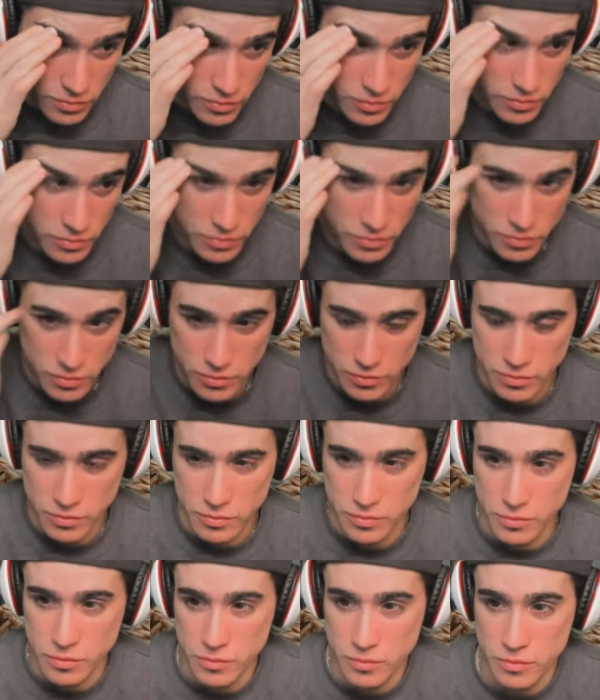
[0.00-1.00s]

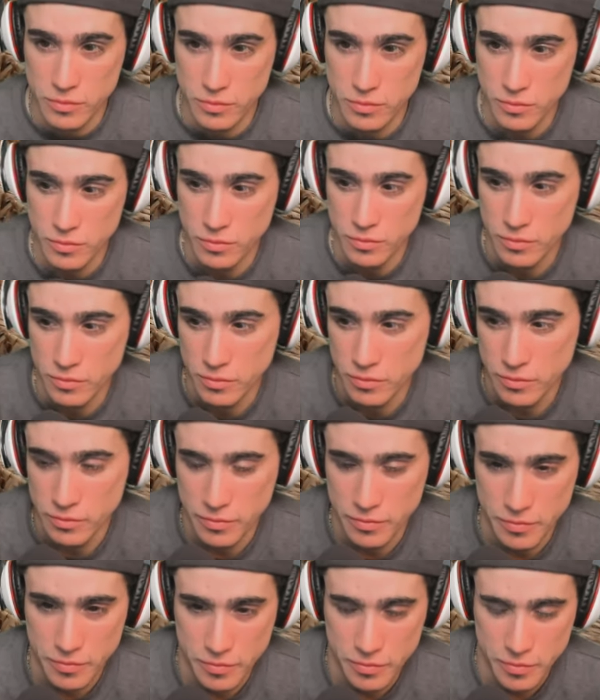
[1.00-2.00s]

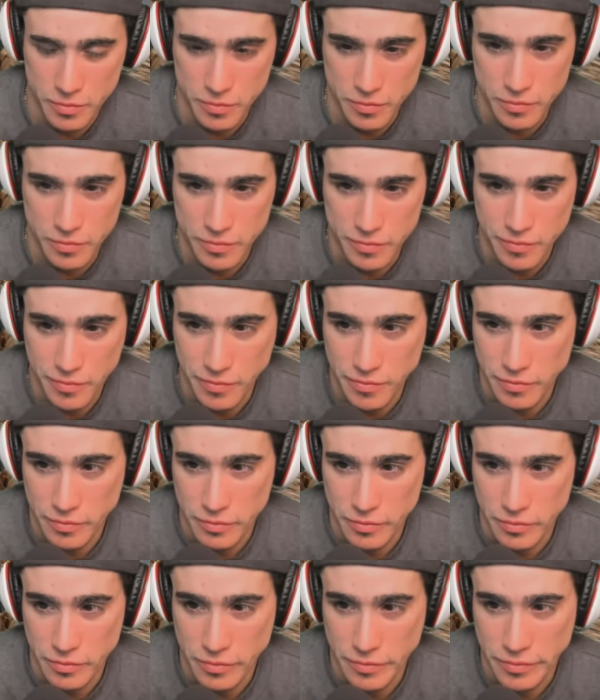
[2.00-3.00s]

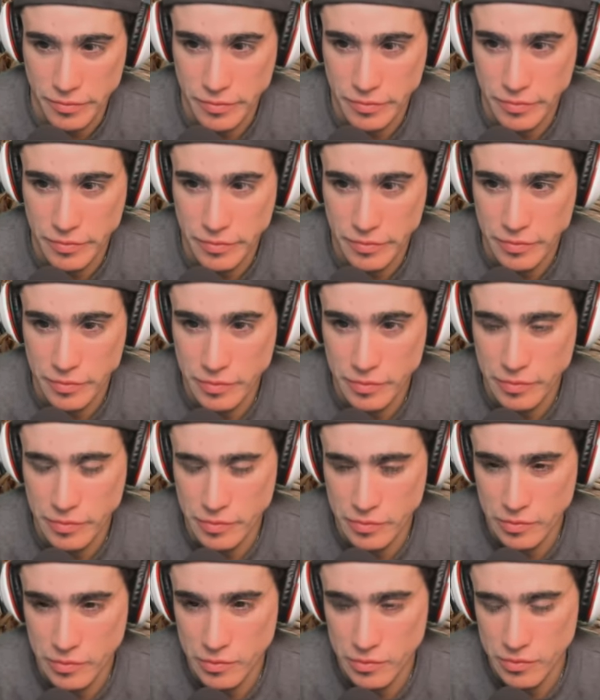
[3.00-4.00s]

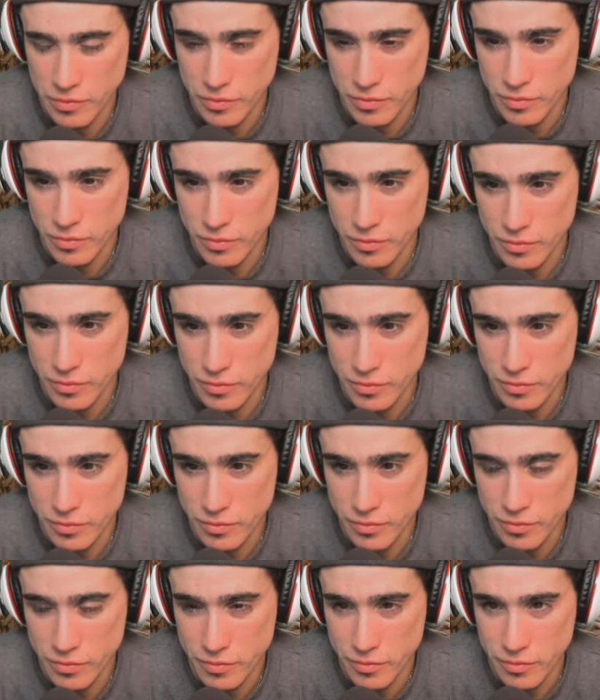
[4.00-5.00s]

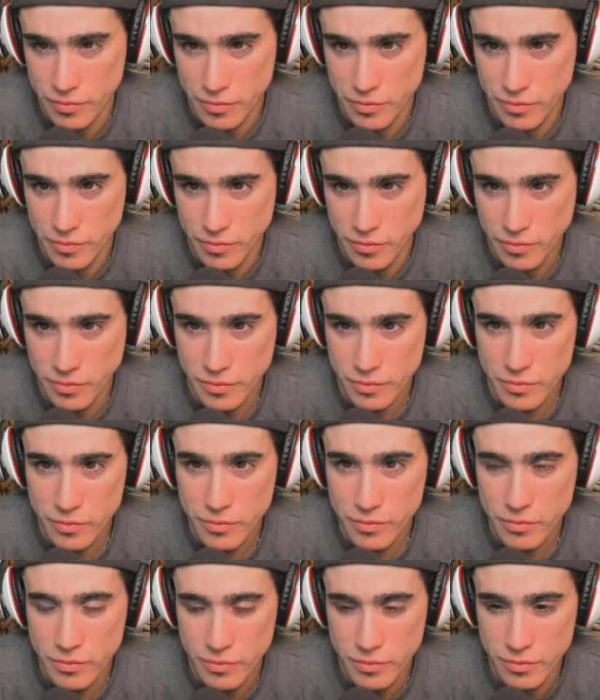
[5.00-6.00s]

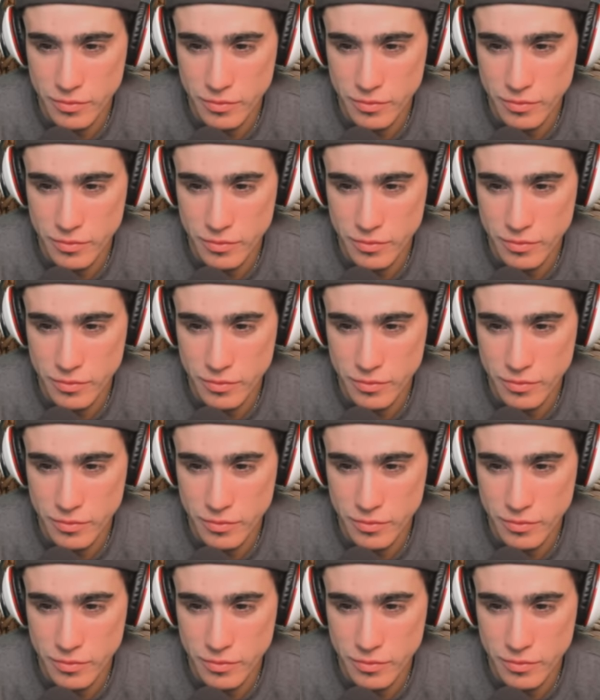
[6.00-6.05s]
No words are spoken by the person on screen.